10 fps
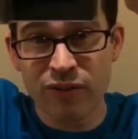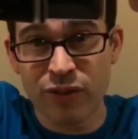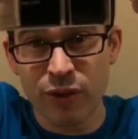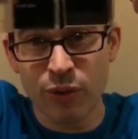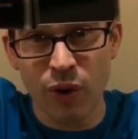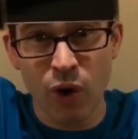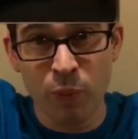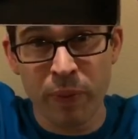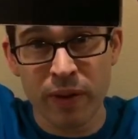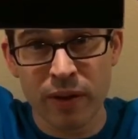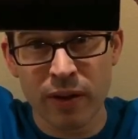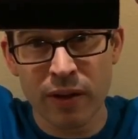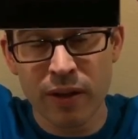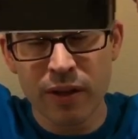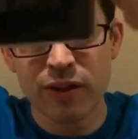as you okay, open yeah.
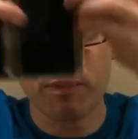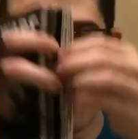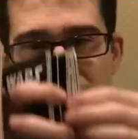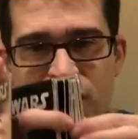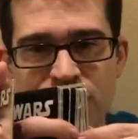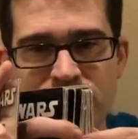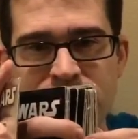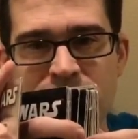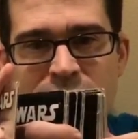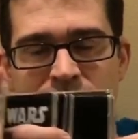the pages,